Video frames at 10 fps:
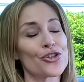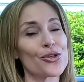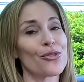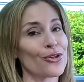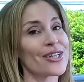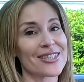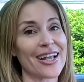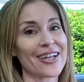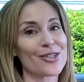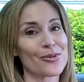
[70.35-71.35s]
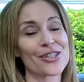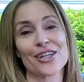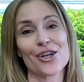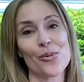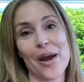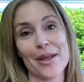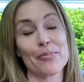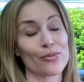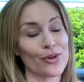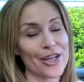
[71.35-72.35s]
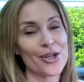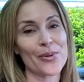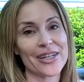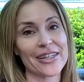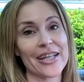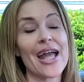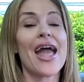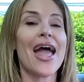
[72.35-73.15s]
you 30 seconds was gonna go by pretty quickly.